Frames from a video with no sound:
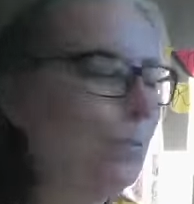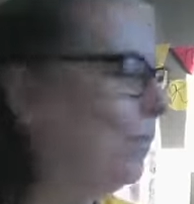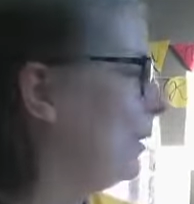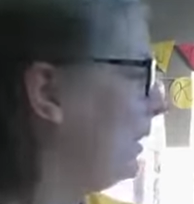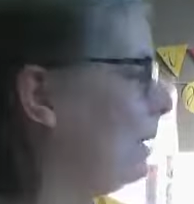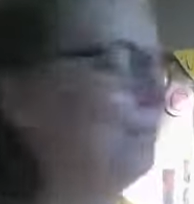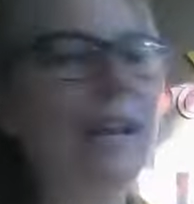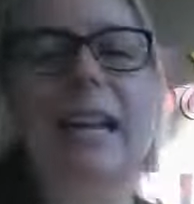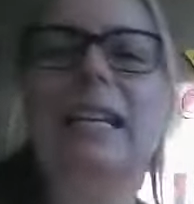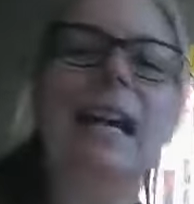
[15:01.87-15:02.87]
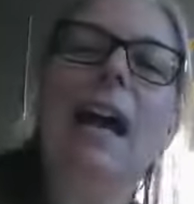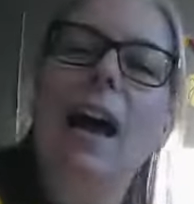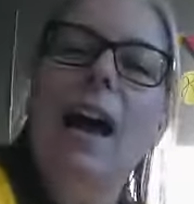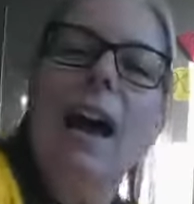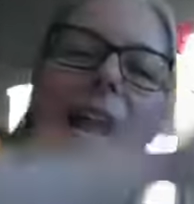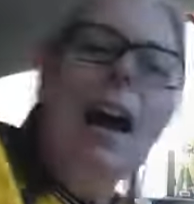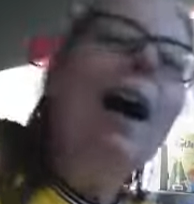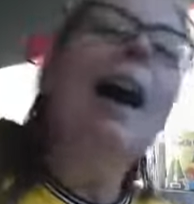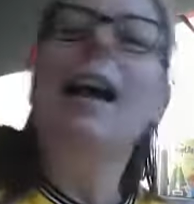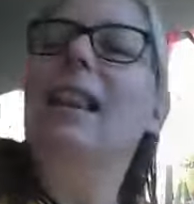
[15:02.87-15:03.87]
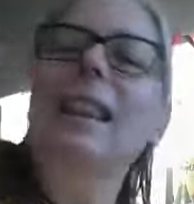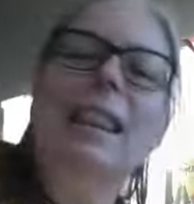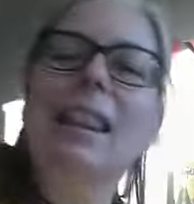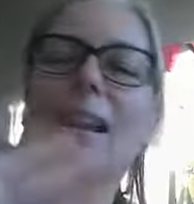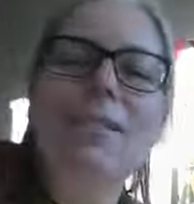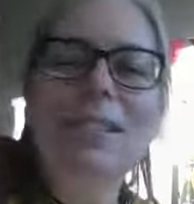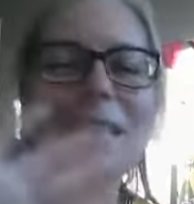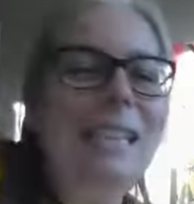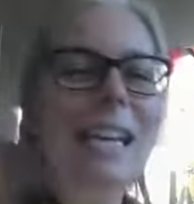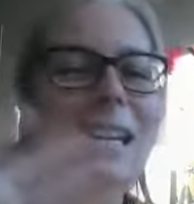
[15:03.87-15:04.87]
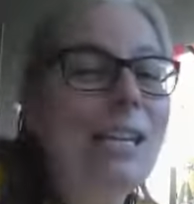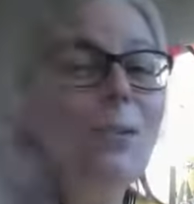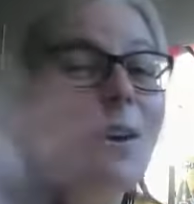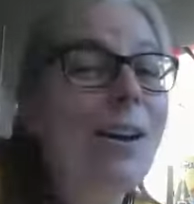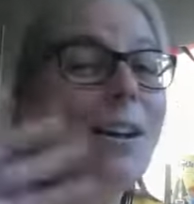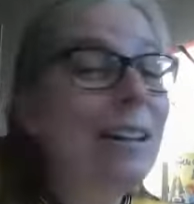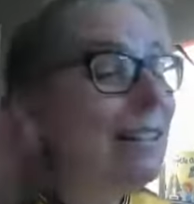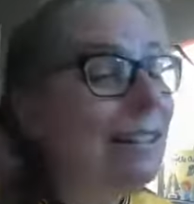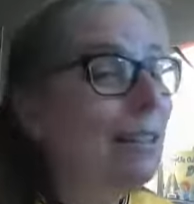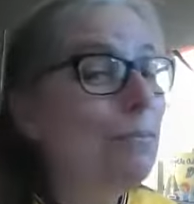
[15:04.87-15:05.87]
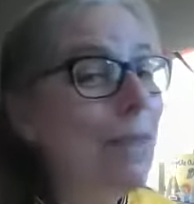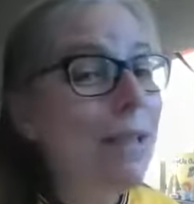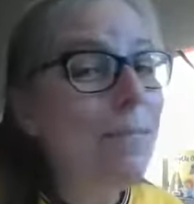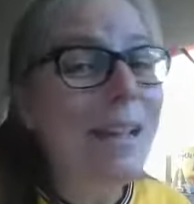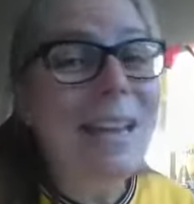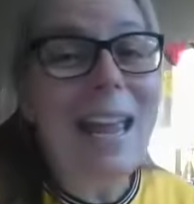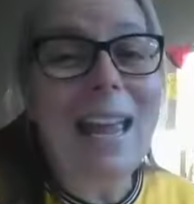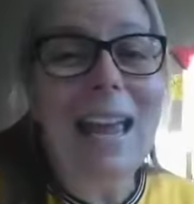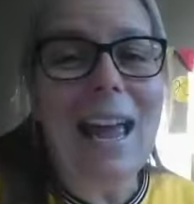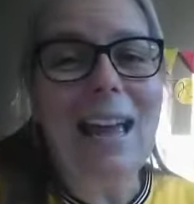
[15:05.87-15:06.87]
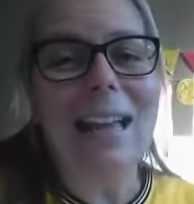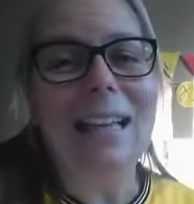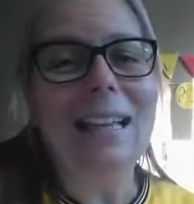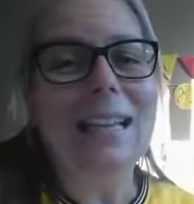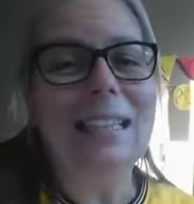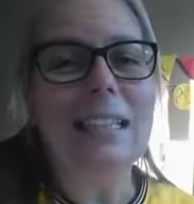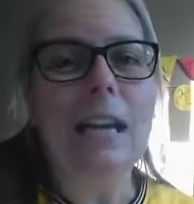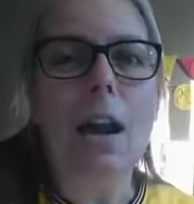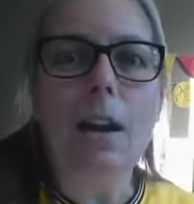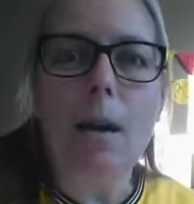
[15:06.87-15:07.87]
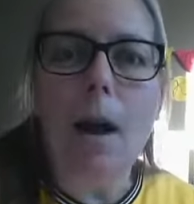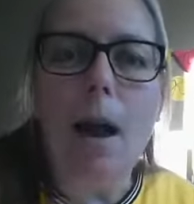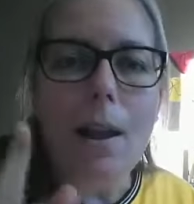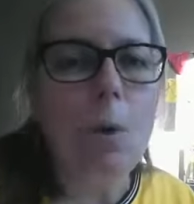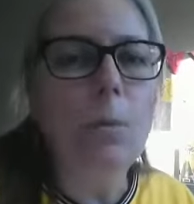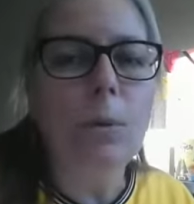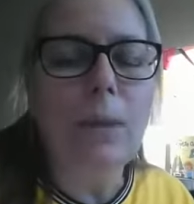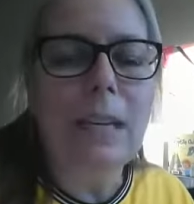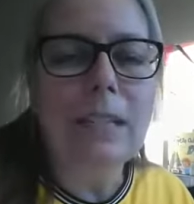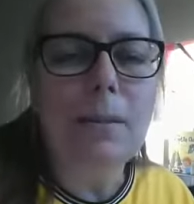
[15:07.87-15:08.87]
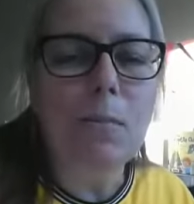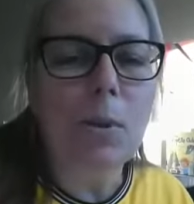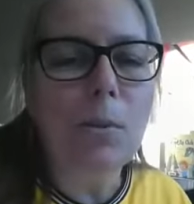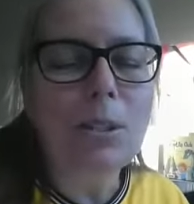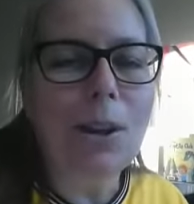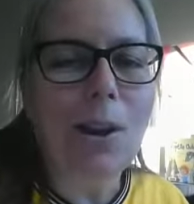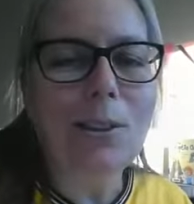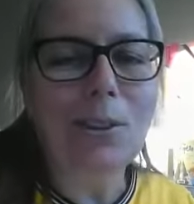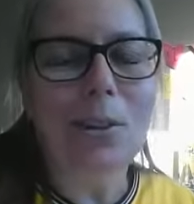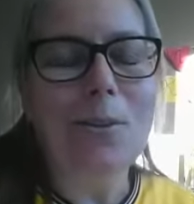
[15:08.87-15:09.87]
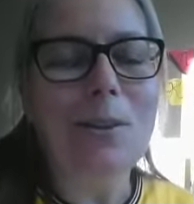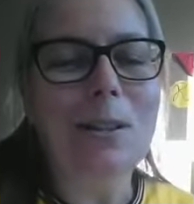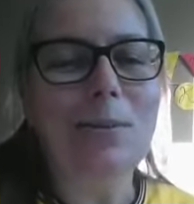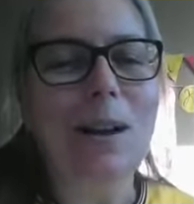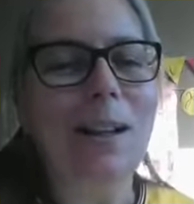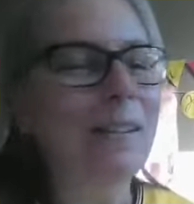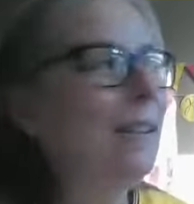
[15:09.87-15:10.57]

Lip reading: Book Club night. I love seeing you all. You make my day, and I hope you're reading some more books on your own as well.